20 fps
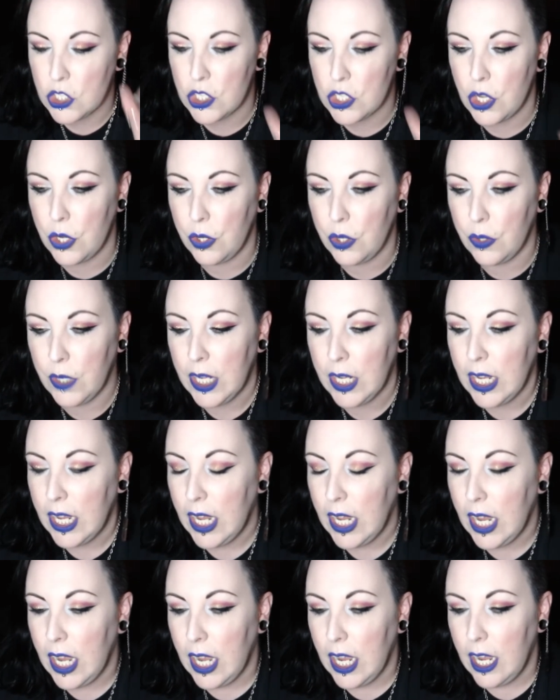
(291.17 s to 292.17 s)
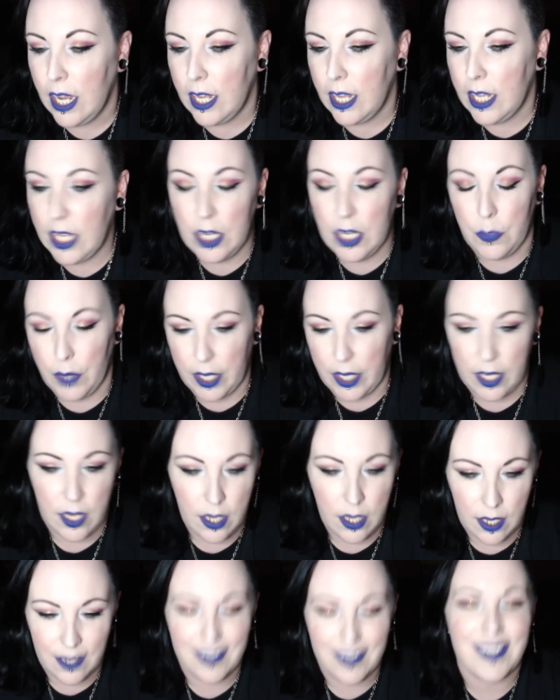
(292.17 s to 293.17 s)
So anyway,
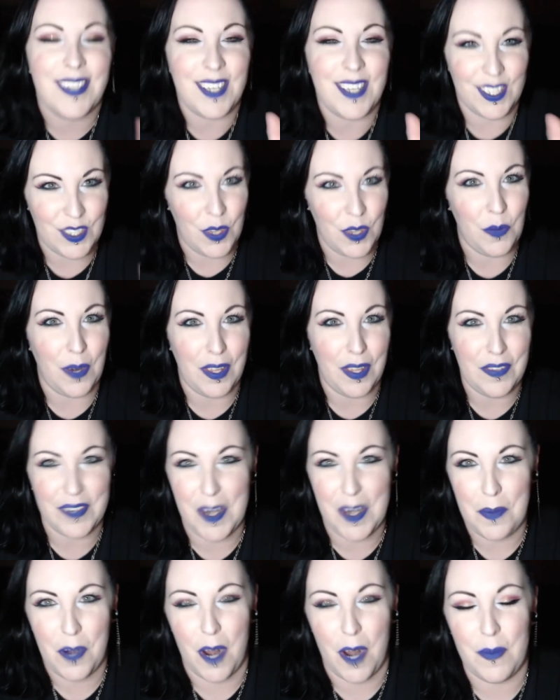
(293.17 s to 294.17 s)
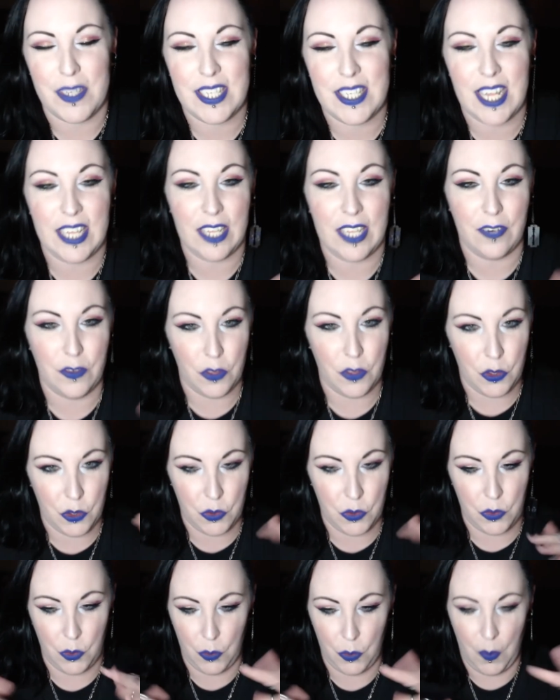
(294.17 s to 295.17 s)
that's all relevant, I promise. And then
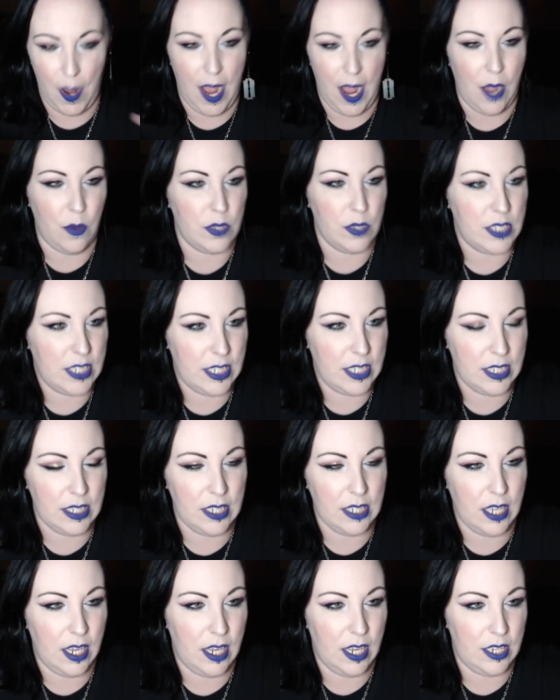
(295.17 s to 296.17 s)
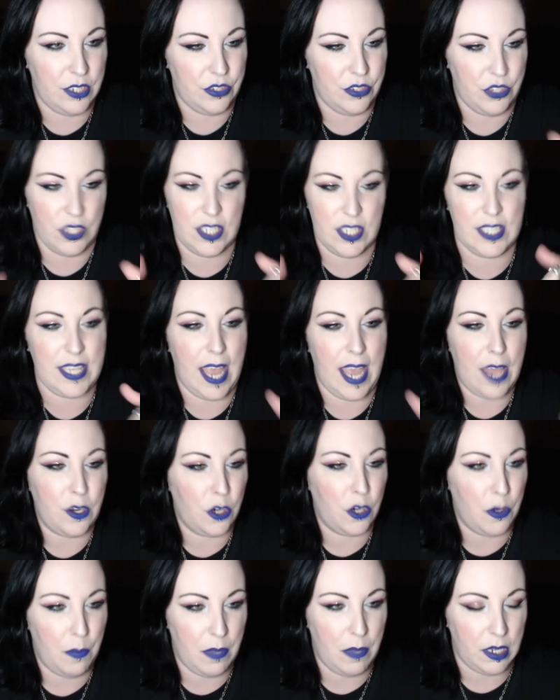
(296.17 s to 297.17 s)
throughout just
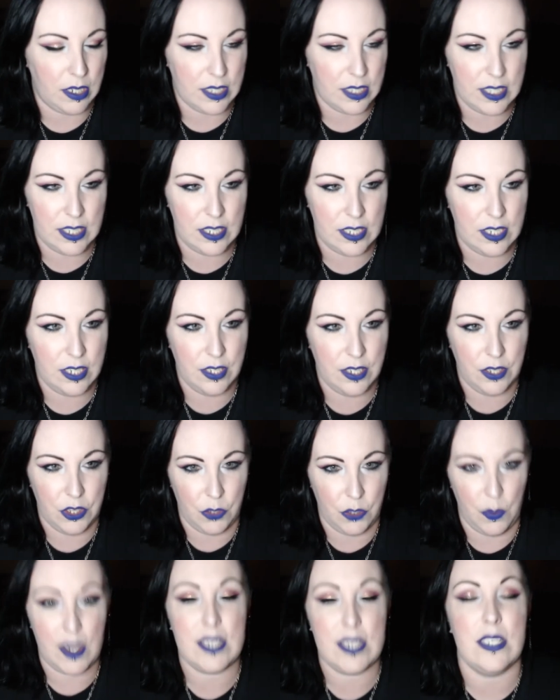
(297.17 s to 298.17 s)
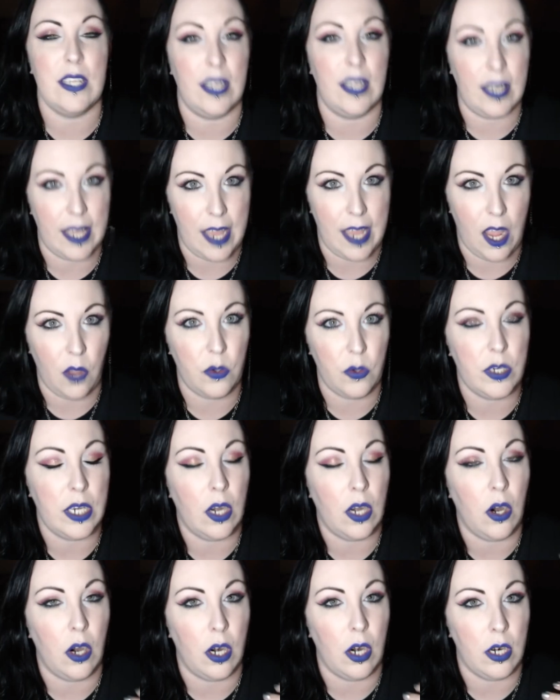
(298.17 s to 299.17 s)
scattered amongst the rest of the layout
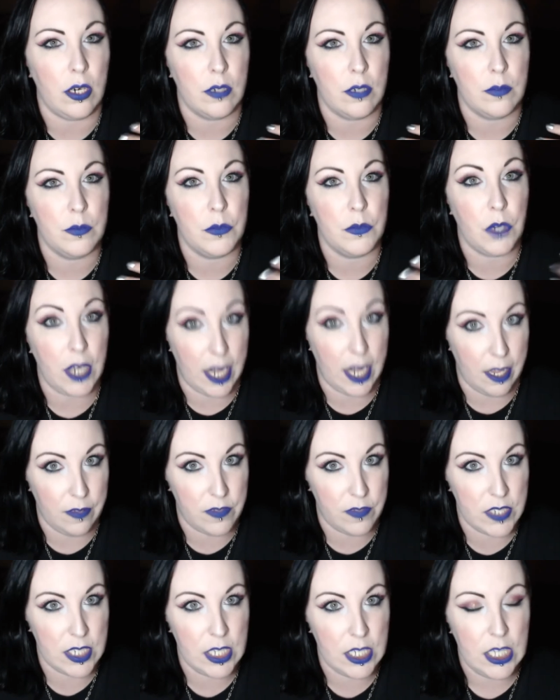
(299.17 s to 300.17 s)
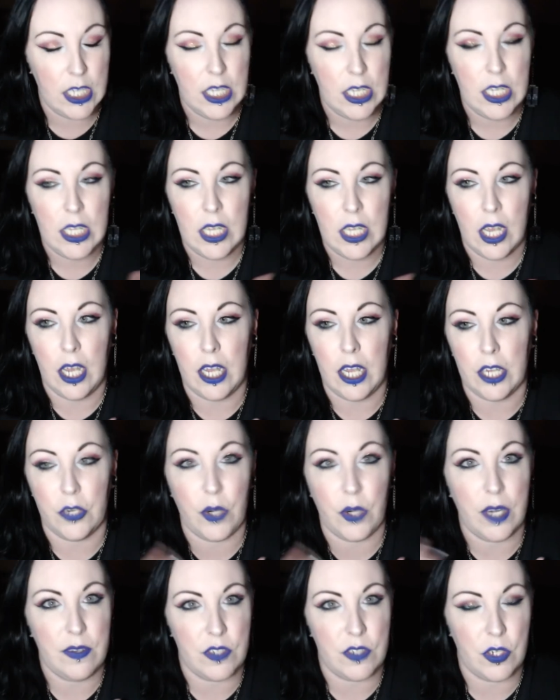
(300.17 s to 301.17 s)
are graves.
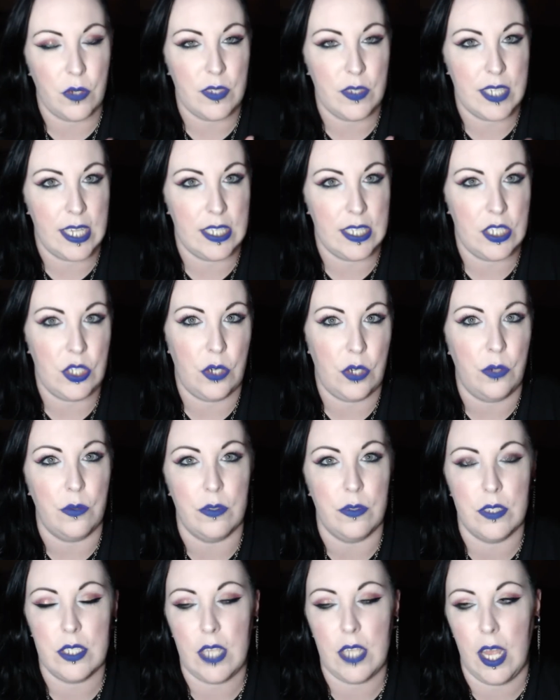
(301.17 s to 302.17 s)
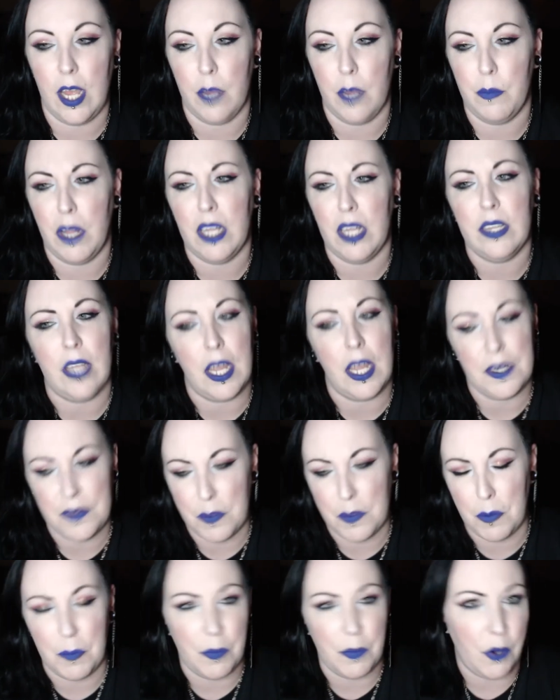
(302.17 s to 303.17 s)
And gravestones, headstones, a lot
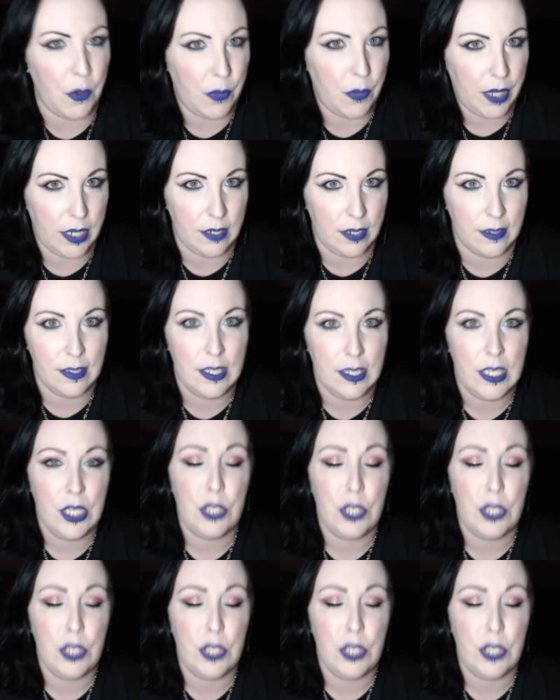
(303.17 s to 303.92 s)
of them are broken.